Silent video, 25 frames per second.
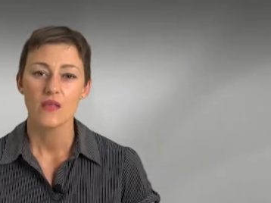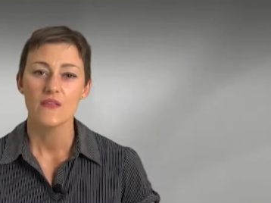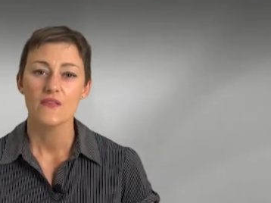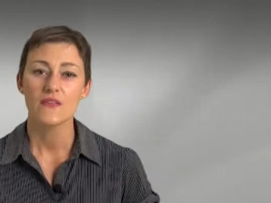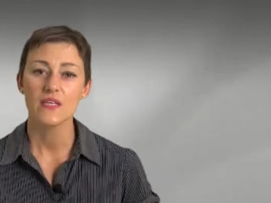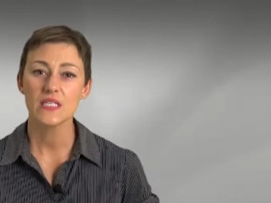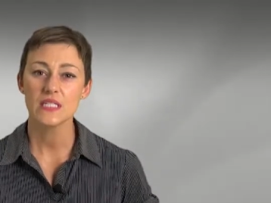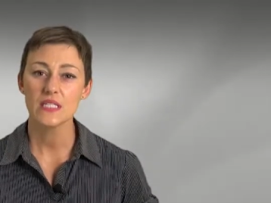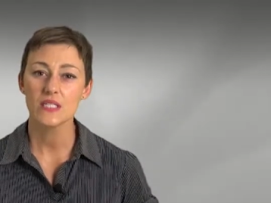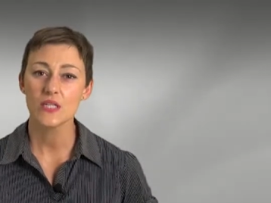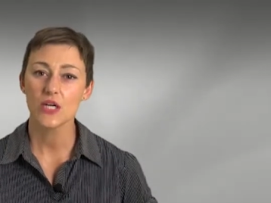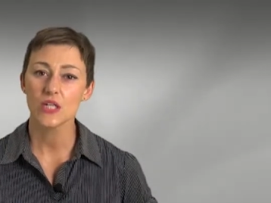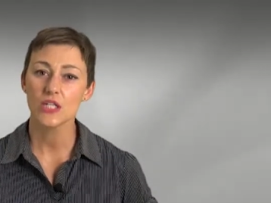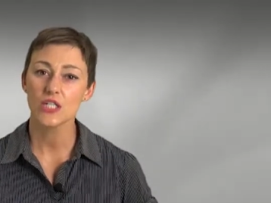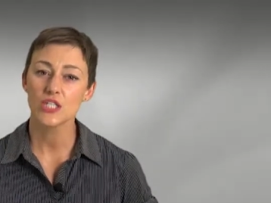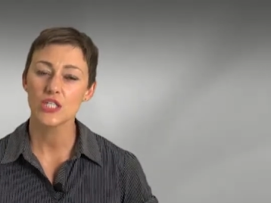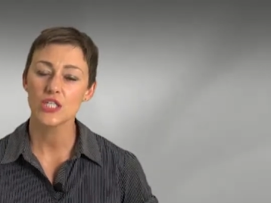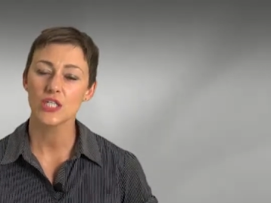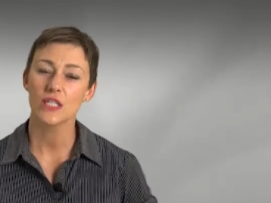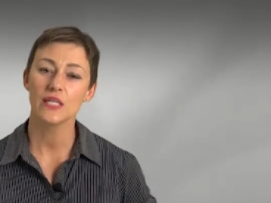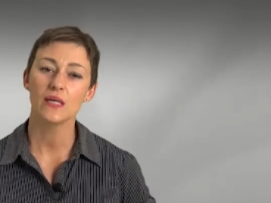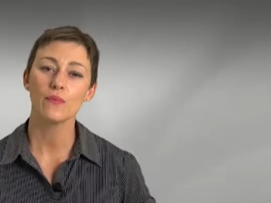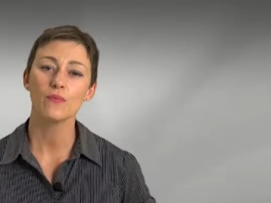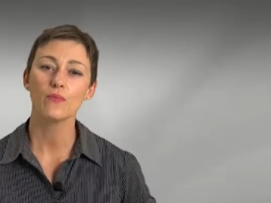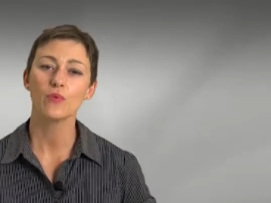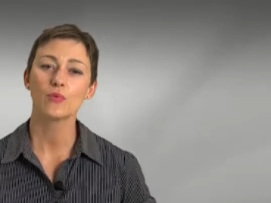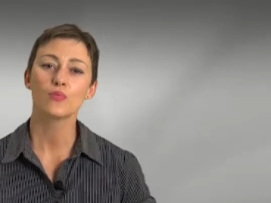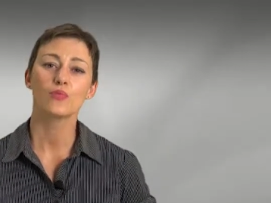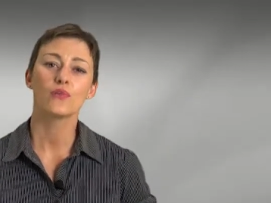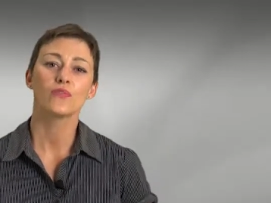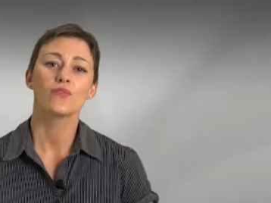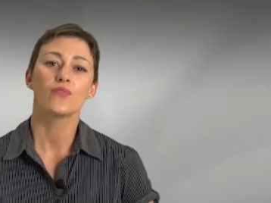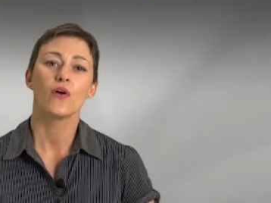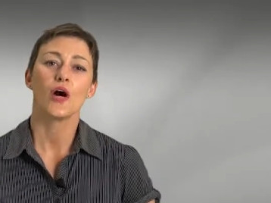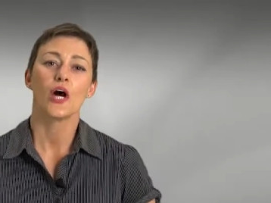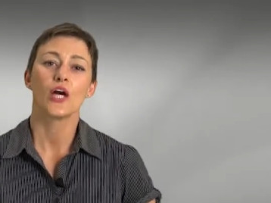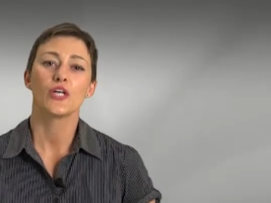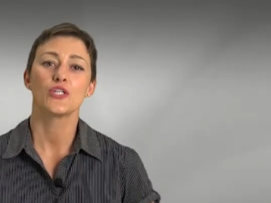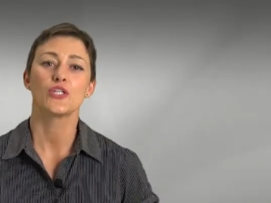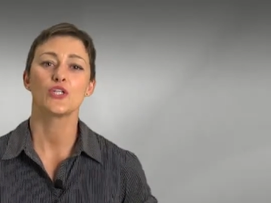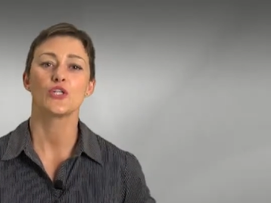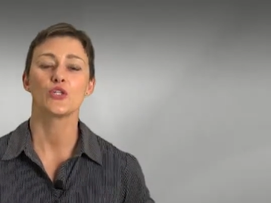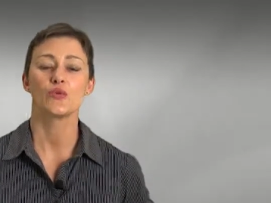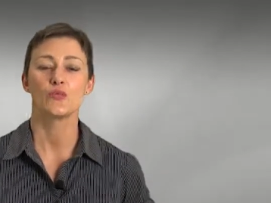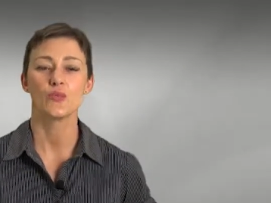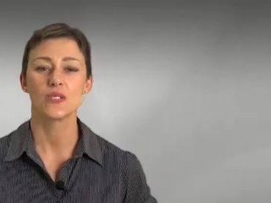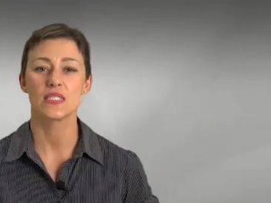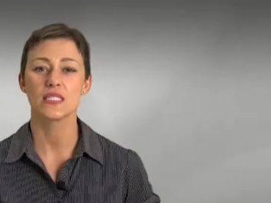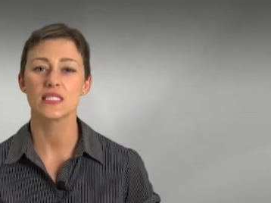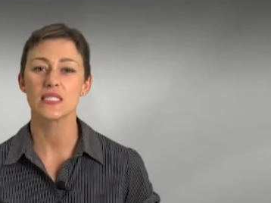This knowledge clip will provide
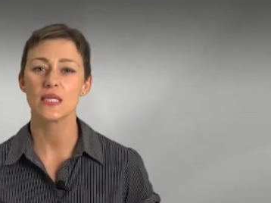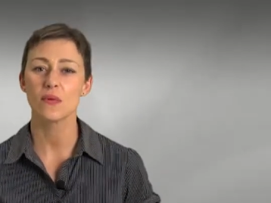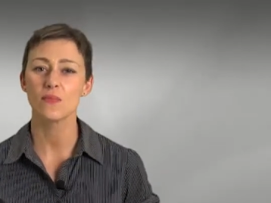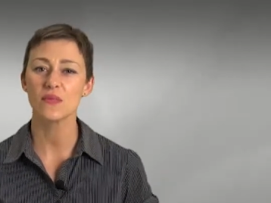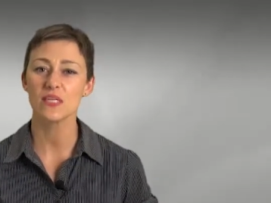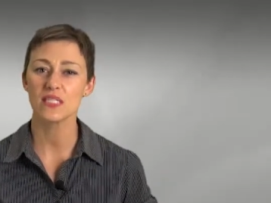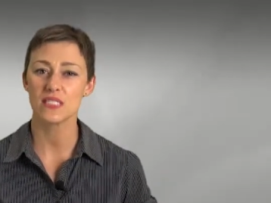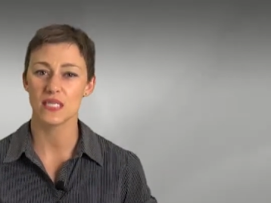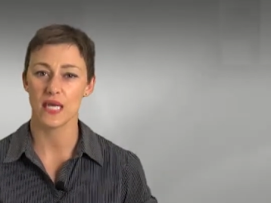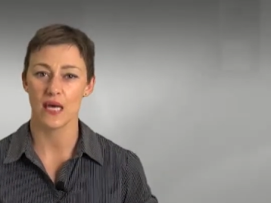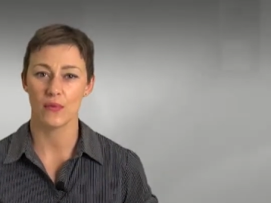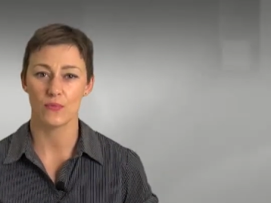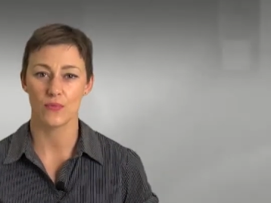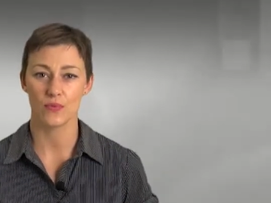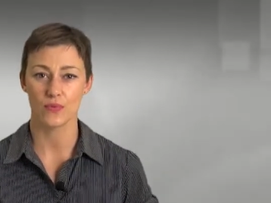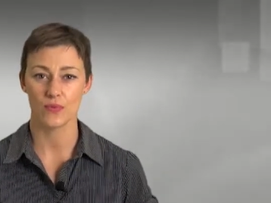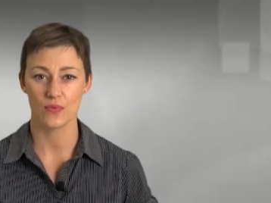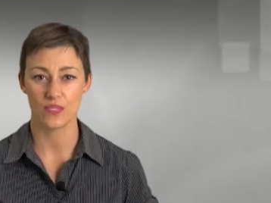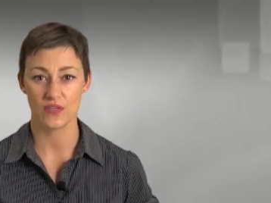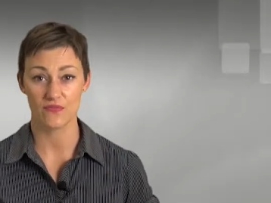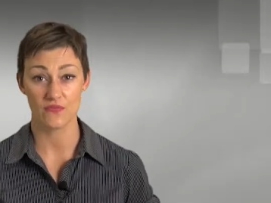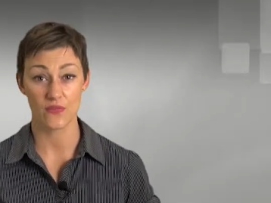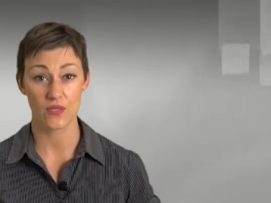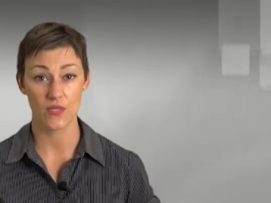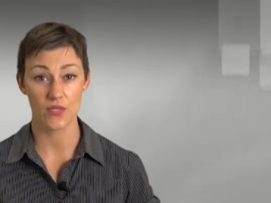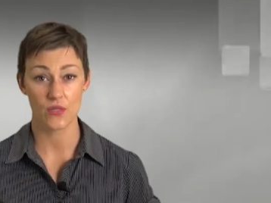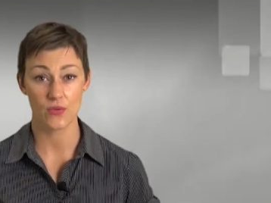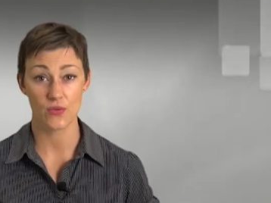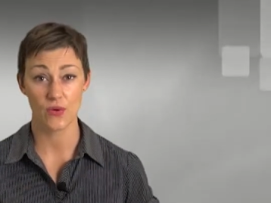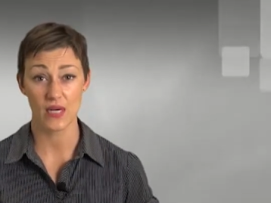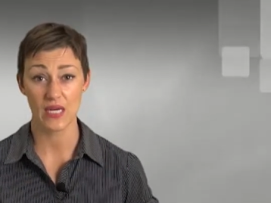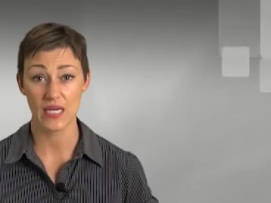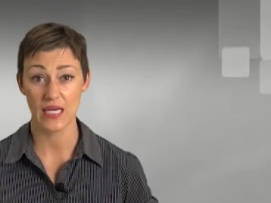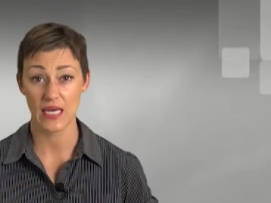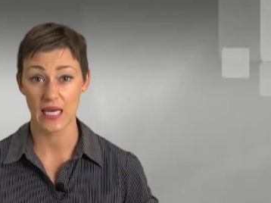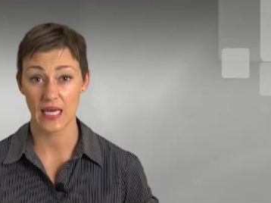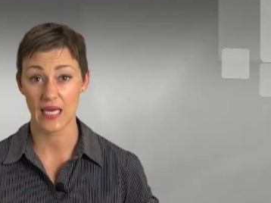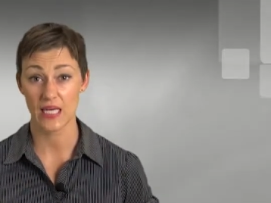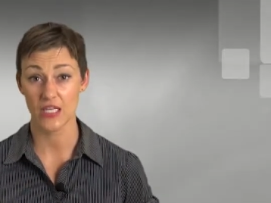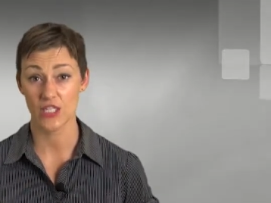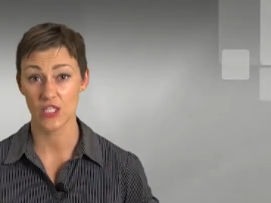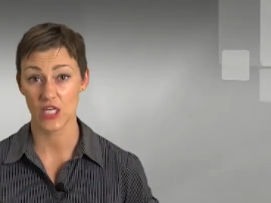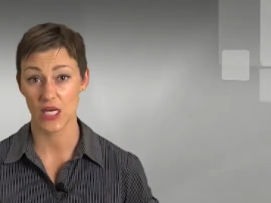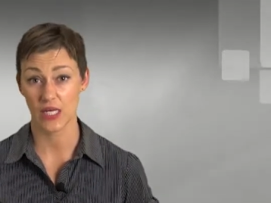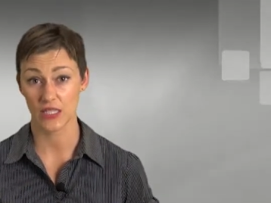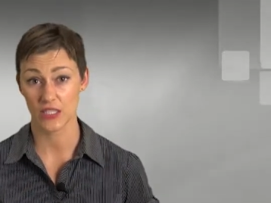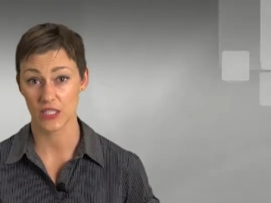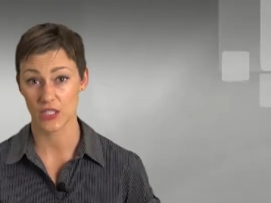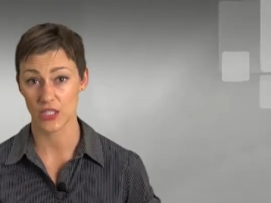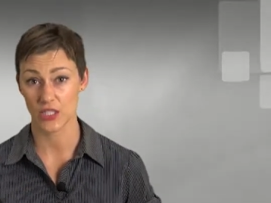you with some examples of the 3 key
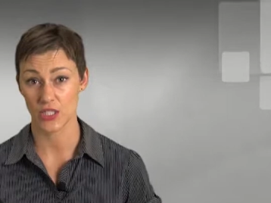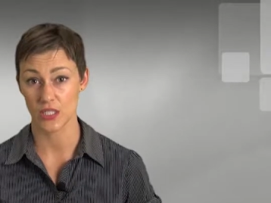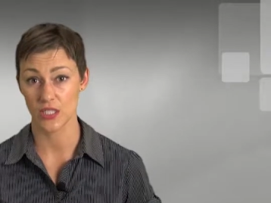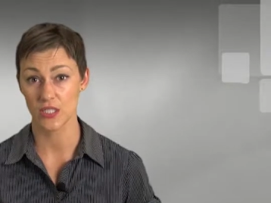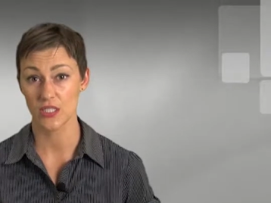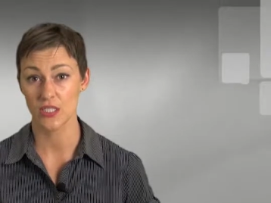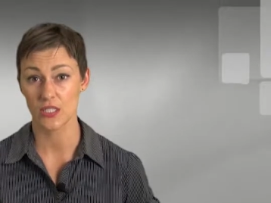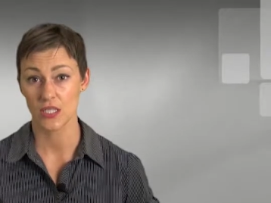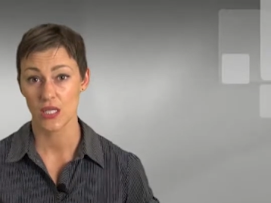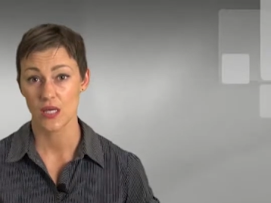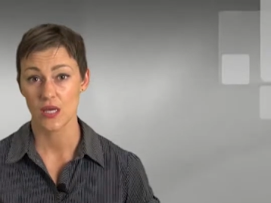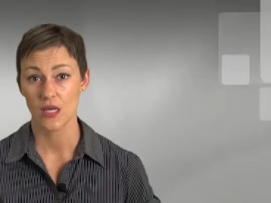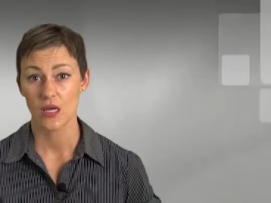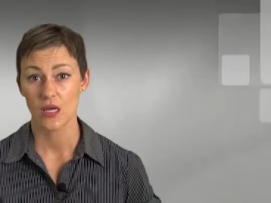challenges